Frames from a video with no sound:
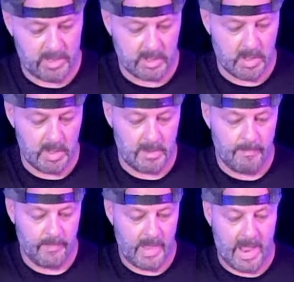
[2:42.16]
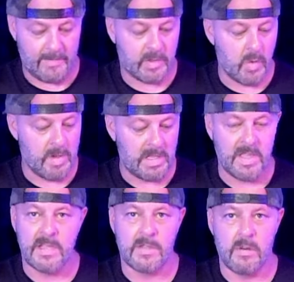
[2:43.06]
which is good. I have so many
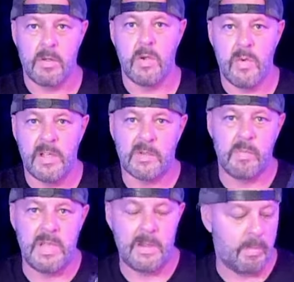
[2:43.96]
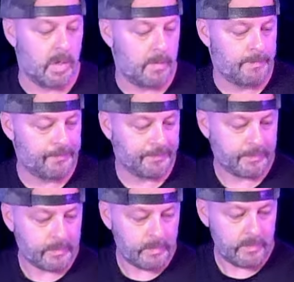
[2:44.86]
things that are USB, but
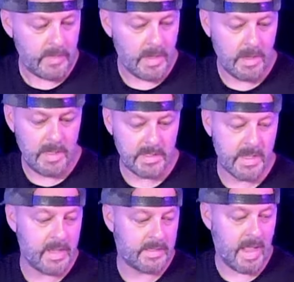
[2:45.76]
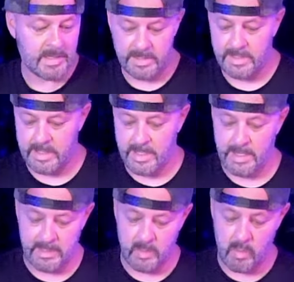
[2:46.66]
it's nice to actually see
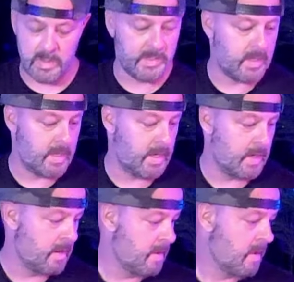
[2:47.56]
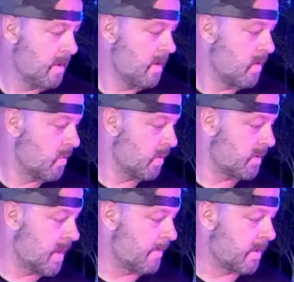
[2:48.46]
that it's a 110
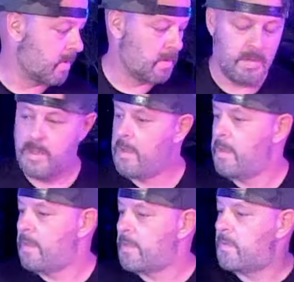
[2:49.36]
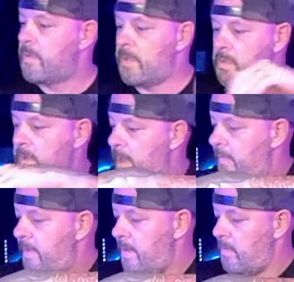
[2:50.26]
receptacle. Let's see what else we
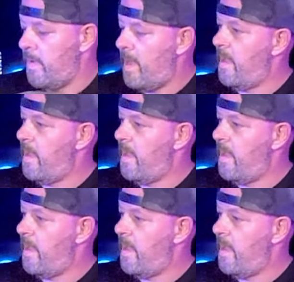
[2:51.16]
have here. We